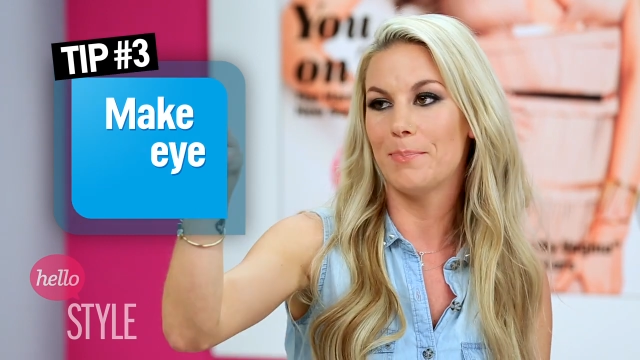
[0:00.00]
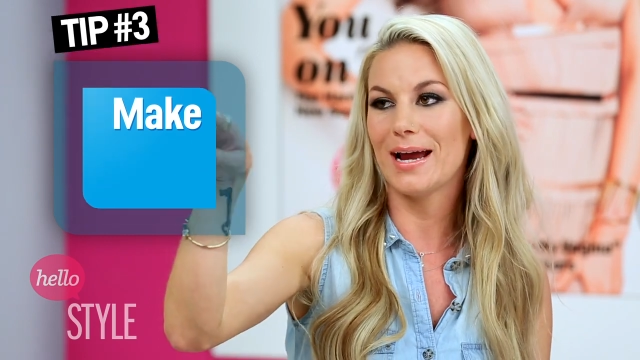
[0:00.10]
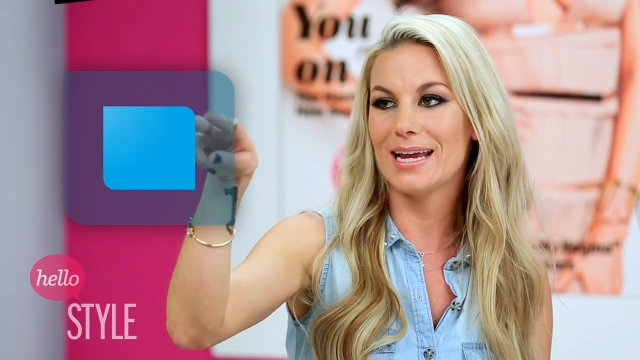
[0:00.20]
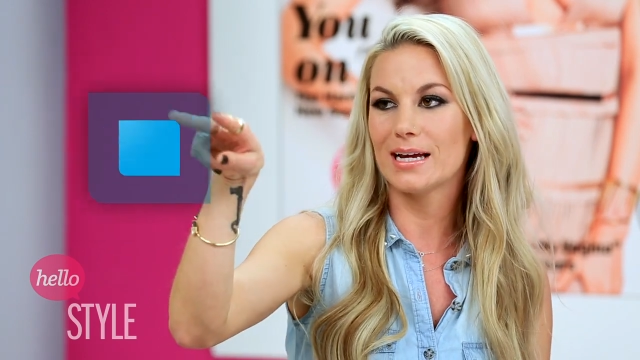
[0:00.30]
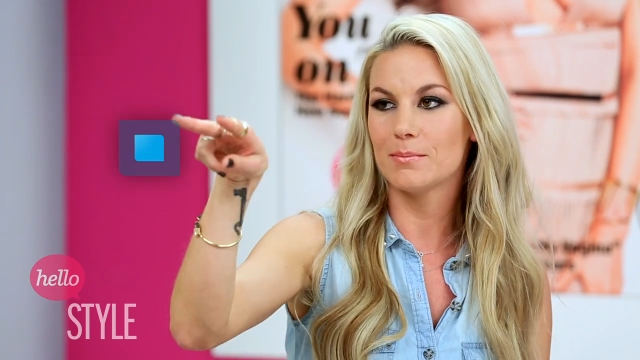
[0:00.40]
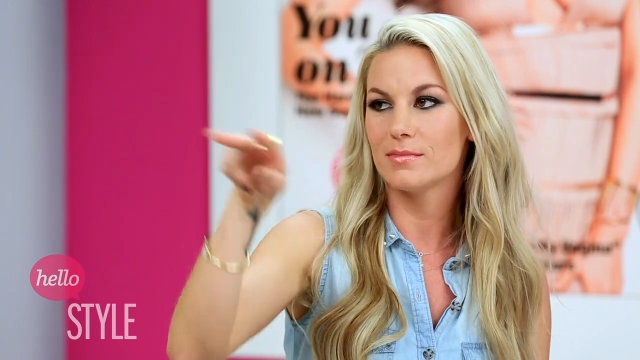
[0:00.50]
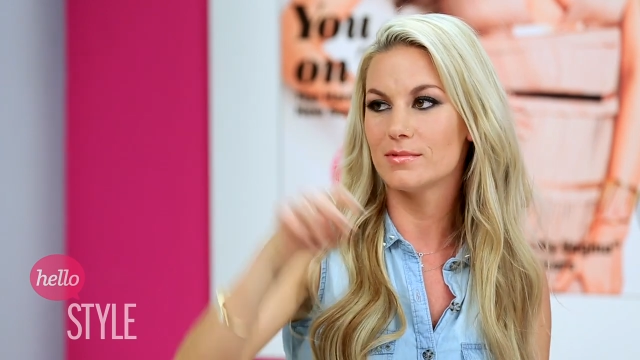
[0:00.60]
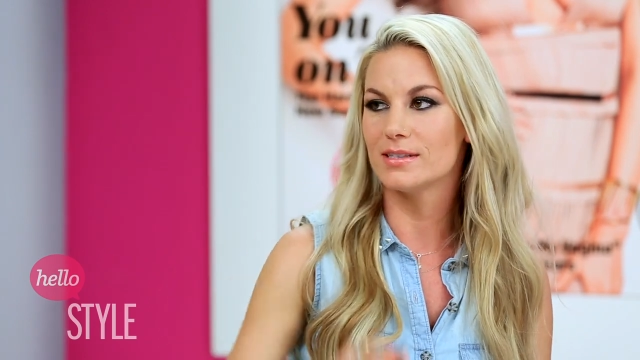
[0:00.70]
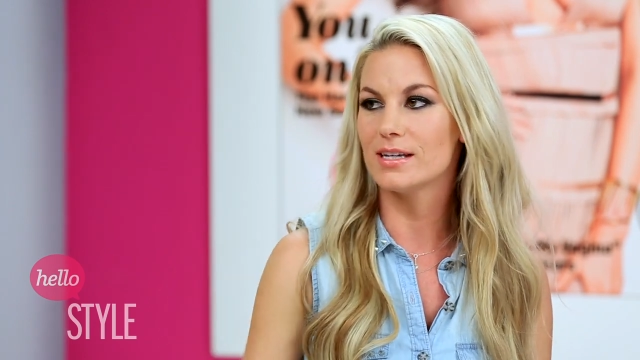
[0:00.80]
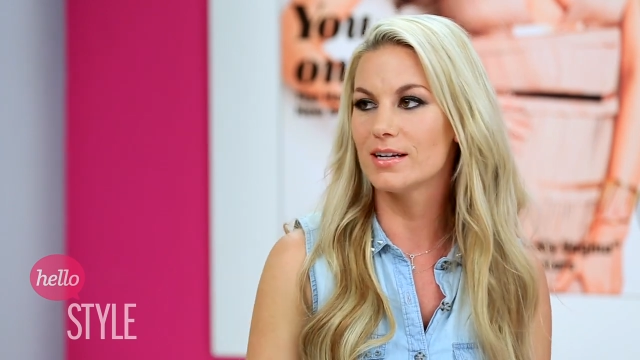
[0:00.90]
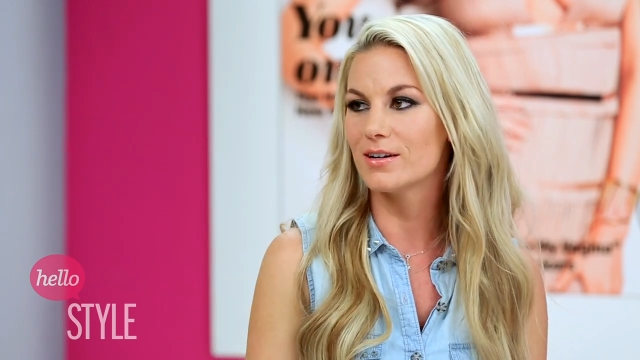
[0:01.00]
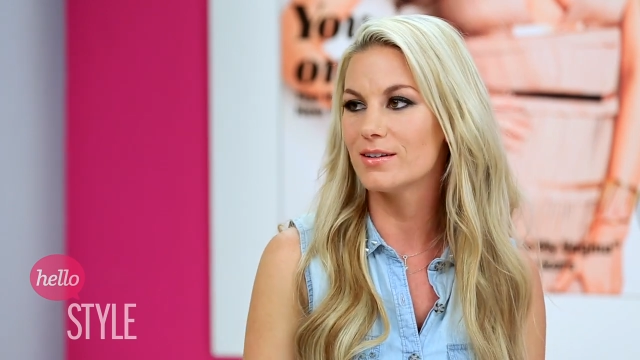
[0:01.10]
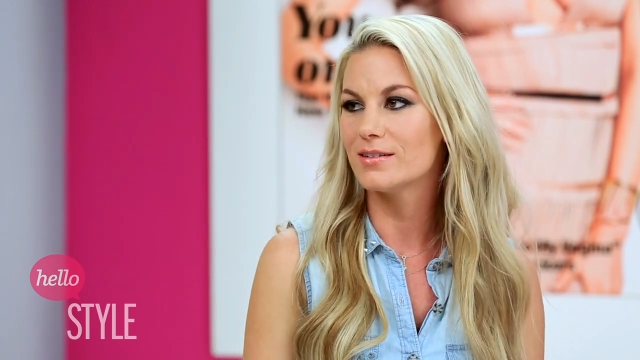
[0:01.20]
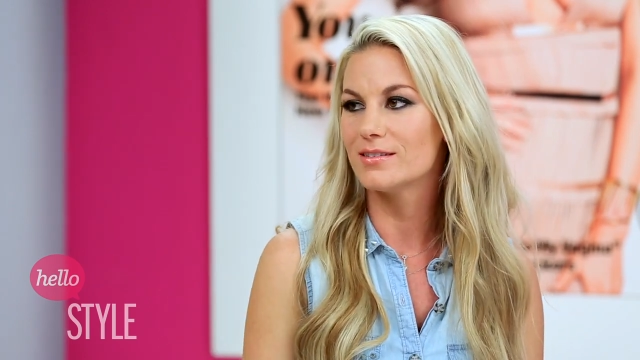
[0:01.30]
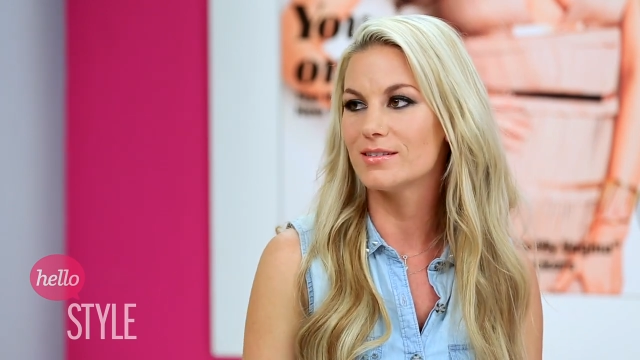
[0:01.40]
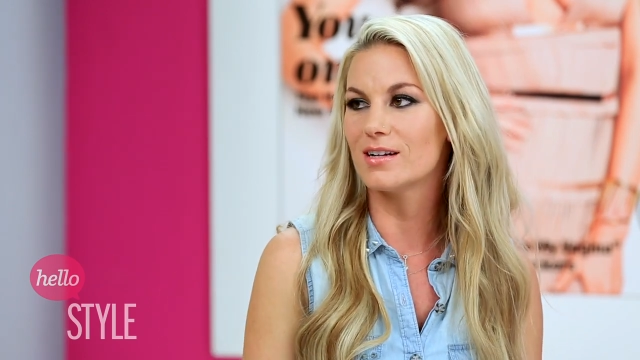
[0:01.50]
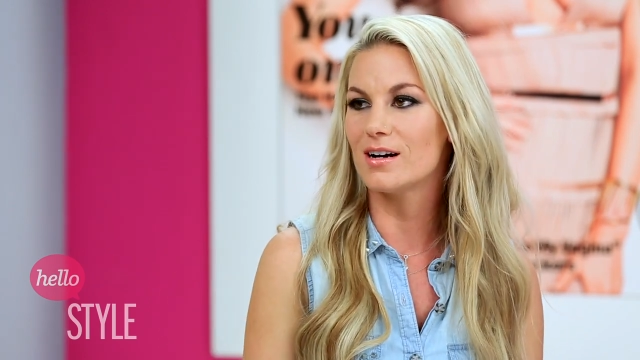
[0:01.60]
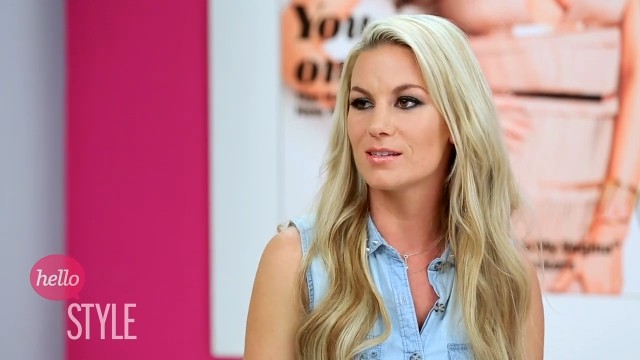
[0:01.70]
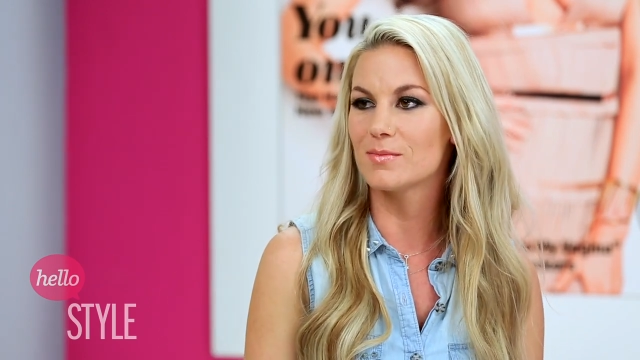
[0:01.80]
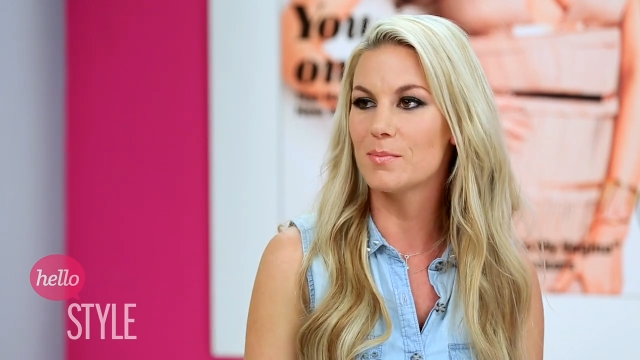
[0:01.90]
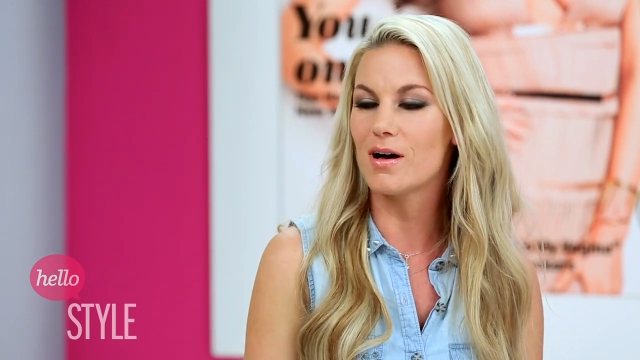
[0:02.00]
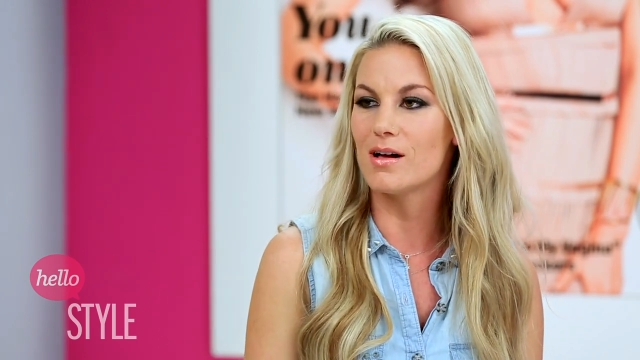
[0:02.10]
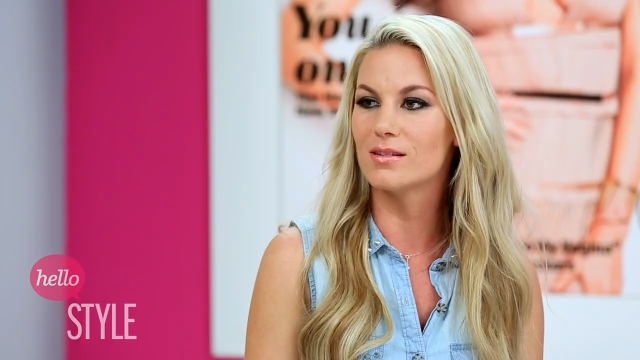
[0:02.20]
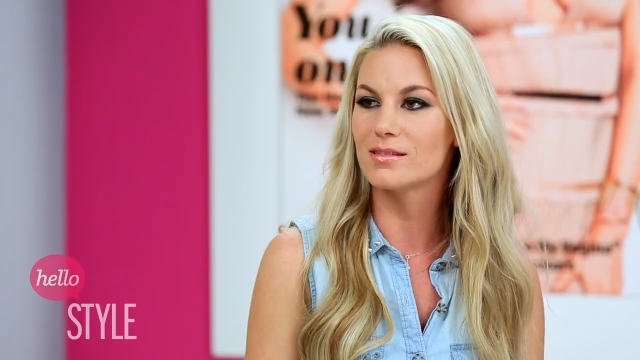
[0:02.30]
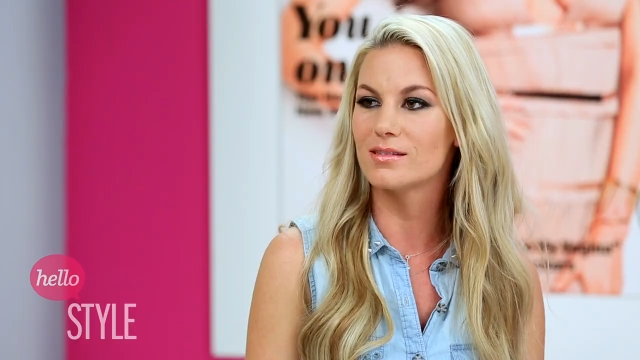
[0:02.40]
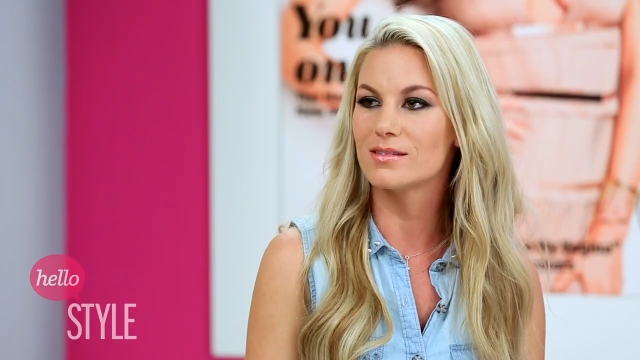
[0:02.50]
bam, zinger, toss him the ball. Look that